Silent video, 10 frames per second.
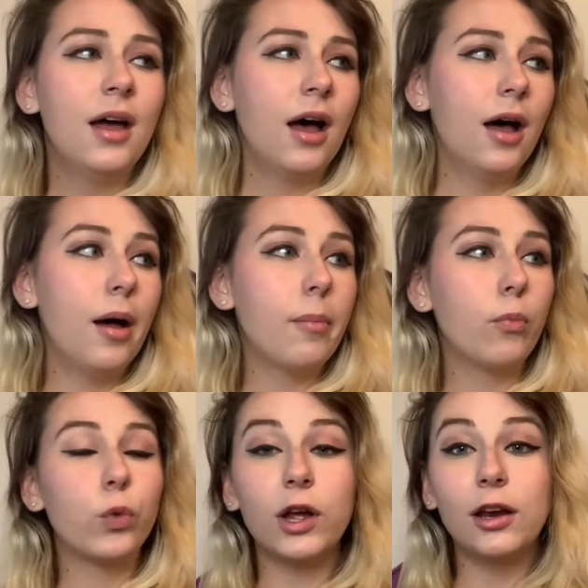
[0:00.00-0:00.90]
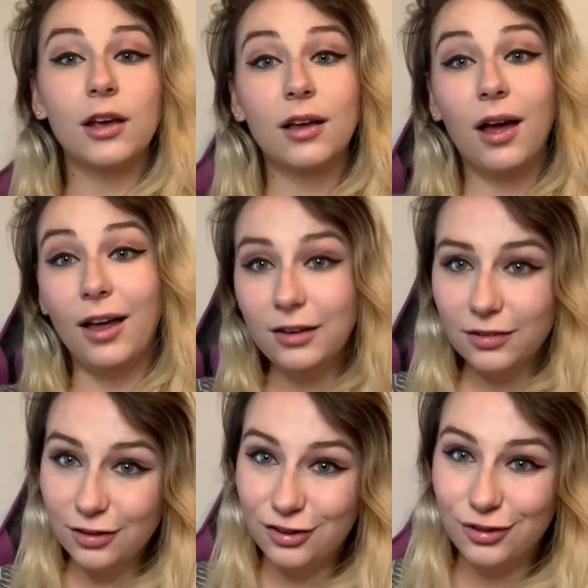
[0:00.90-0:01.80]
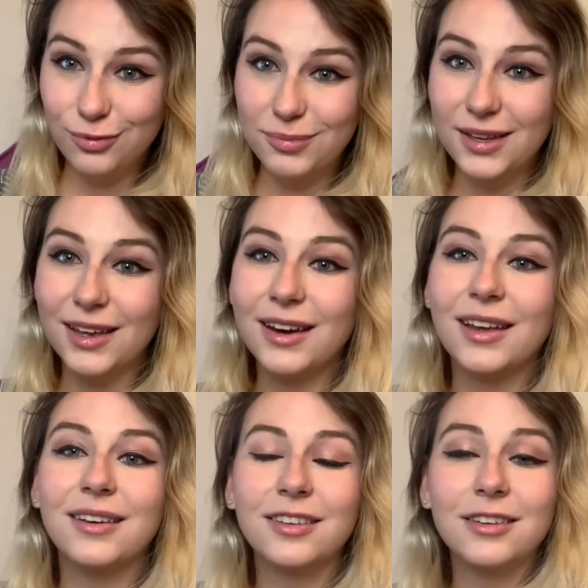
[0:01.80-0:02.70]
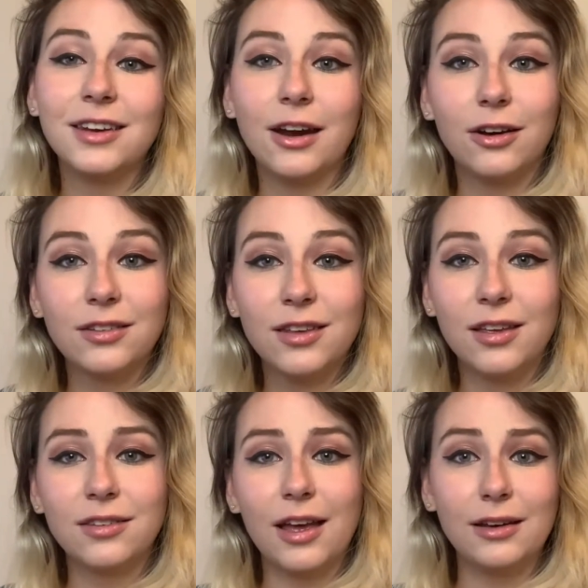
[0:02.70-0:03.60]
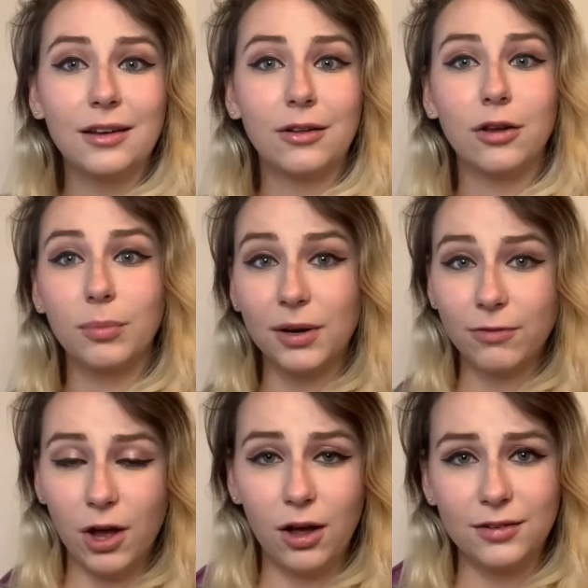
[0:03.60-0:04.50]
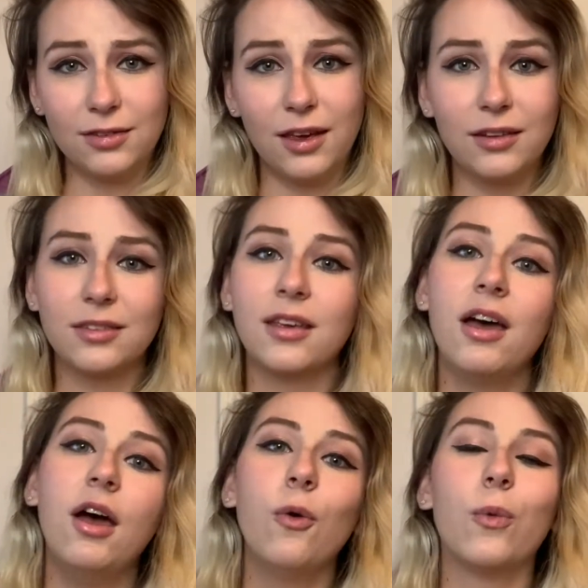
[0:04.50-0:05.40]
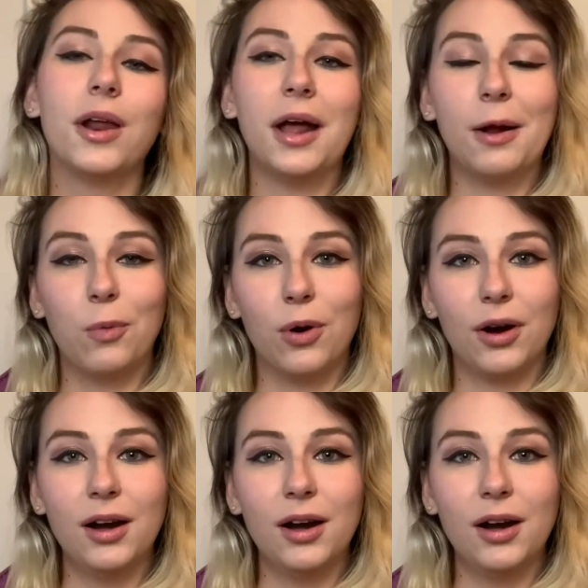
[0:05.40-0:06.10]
We're gonna cut to me getting into Daenerys because I did a little bit of cost test when I wore it,